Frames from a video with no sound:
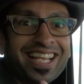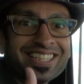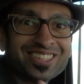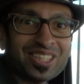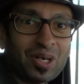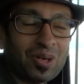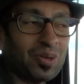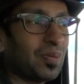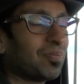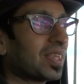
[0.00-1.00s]

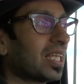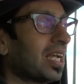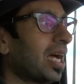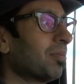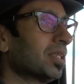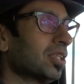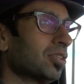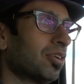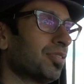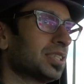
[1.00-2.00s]
So I'm a little
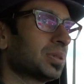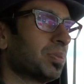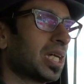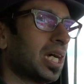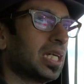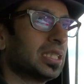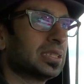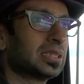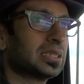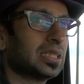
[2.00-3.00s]
nervous
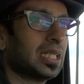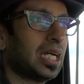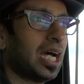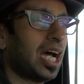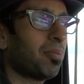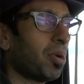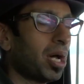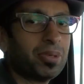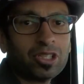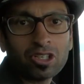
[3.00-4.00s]
because I
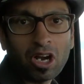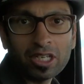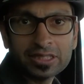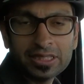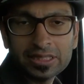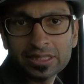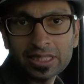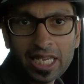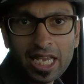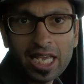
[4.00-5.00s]
bought bigger car seats
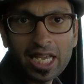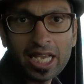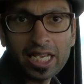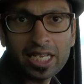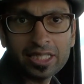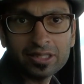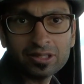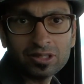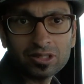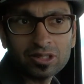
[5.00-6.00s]
and
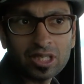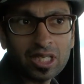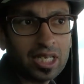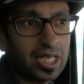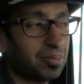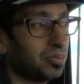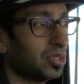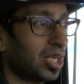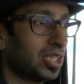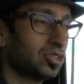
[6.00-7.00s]
I'm
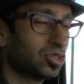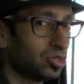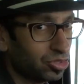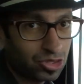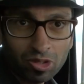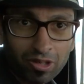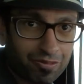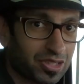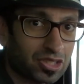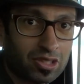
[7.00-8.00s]
not too sure
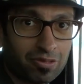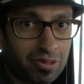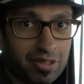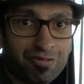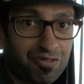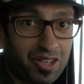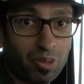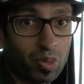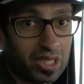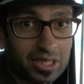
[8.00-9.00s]
if it's going to really
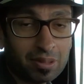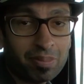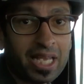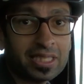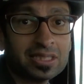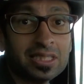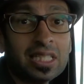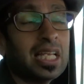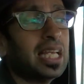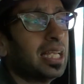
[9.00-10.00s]
fit well in the back seat.
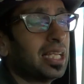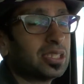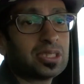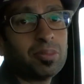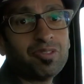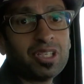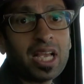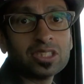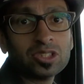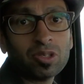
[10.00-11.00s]
As some of you
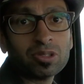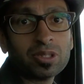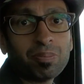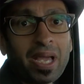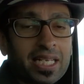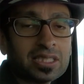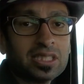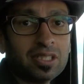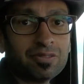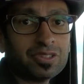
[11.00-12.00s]
guys know, the back
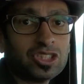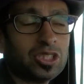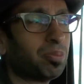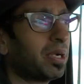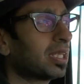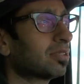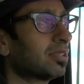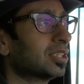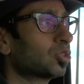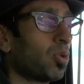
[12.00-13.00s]
seat of a Jeep Wrangler
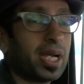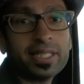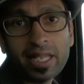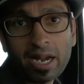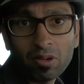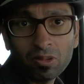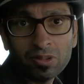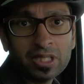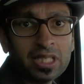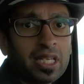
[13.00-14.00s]
is quite narrow,
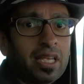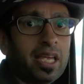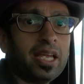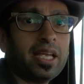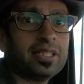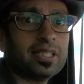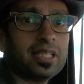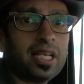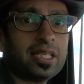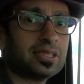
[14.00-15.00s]
and
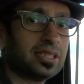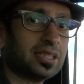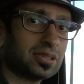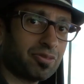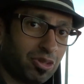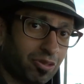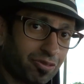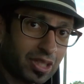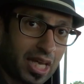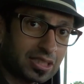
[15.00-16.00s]
as it is, a few of
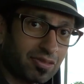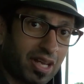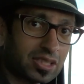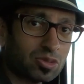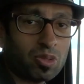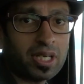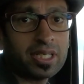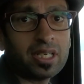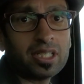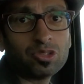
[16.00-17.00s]
you guys have asked
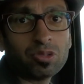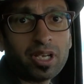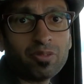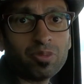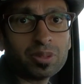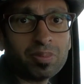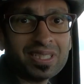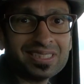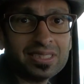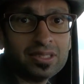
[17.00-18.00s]
why I drive with my
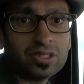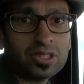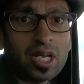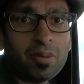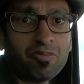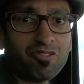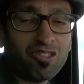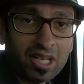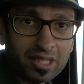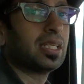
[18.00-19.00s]
seat up
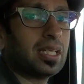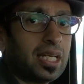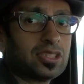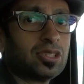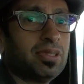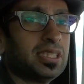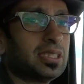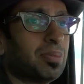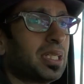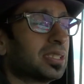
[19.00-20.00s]
front. That's the
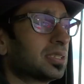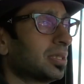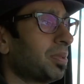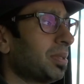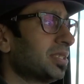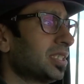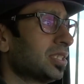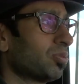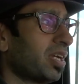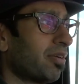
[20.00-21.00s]
reason, because the baby
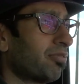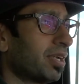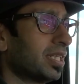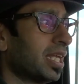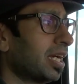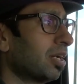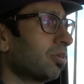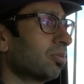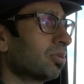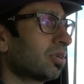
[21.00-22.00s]
seats we have right
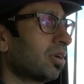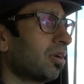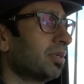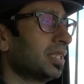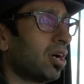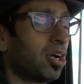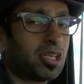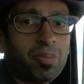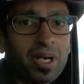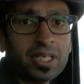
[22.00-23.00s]
now already
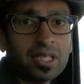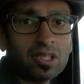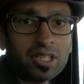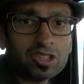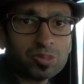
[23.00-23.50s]
occupy a lot of